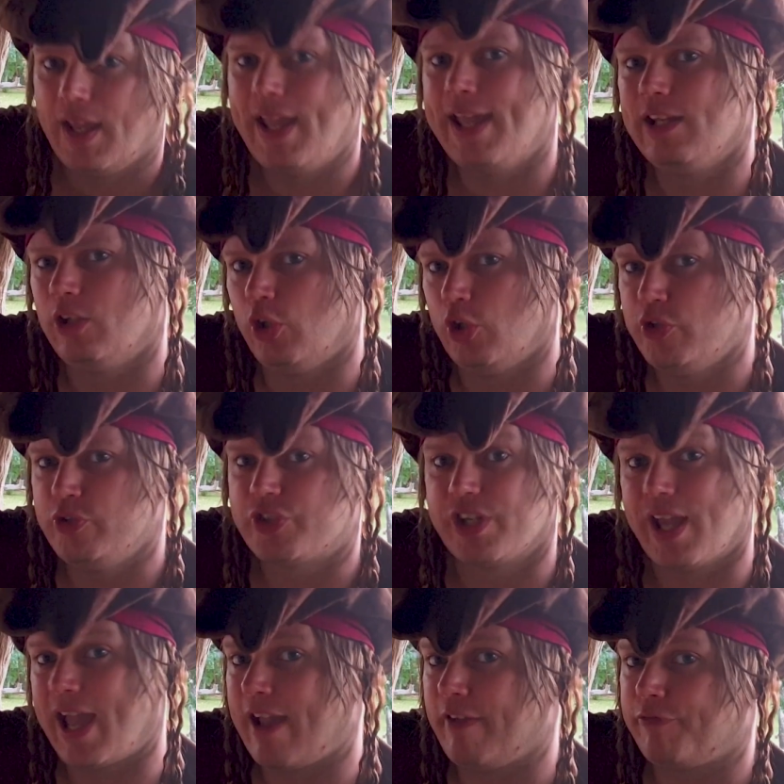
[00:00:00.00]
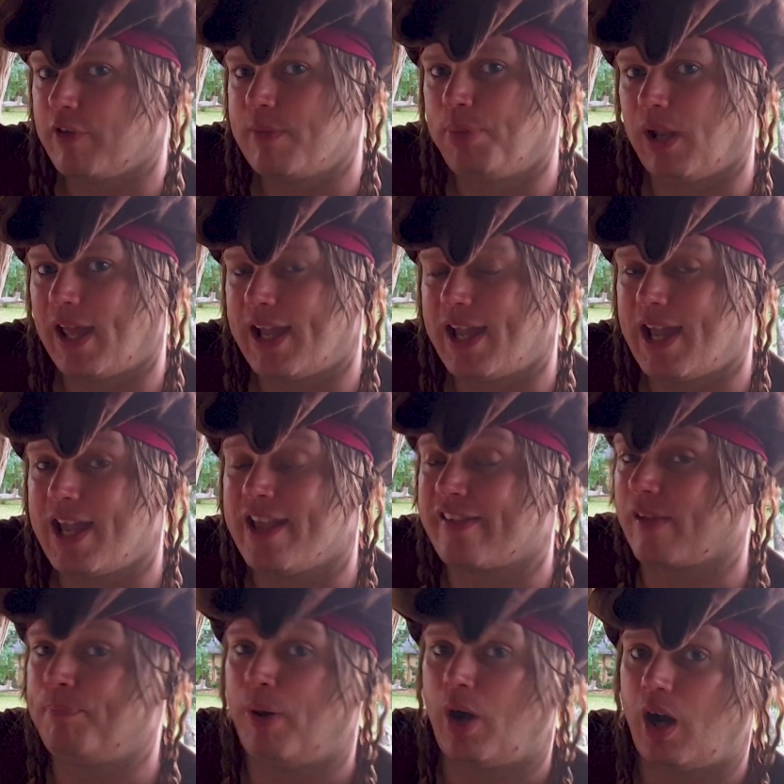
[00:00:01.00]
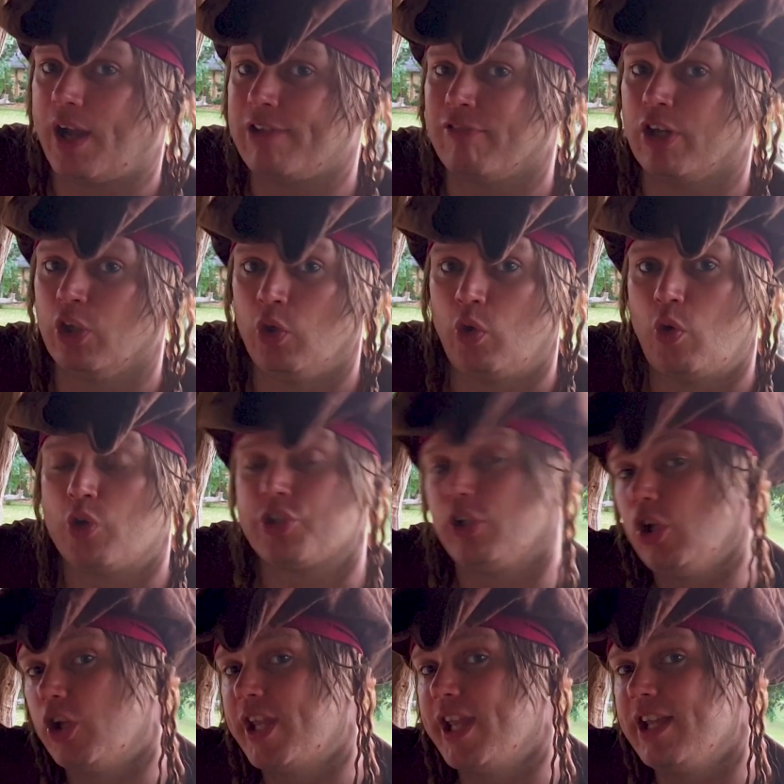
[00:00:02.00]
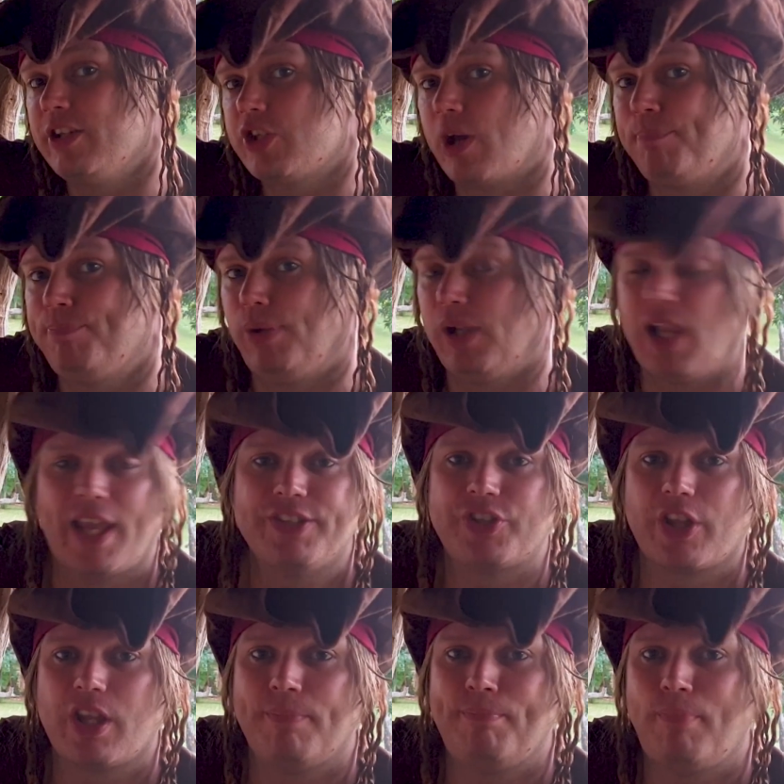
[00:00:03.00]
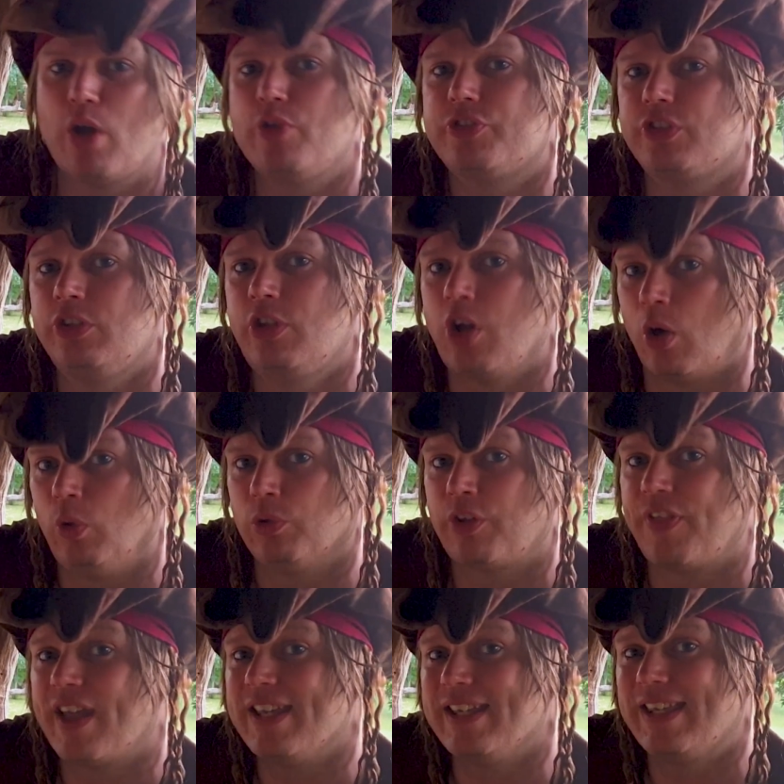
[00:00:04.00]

In Loot, every player is a pirate lord looking to plunder the most gold they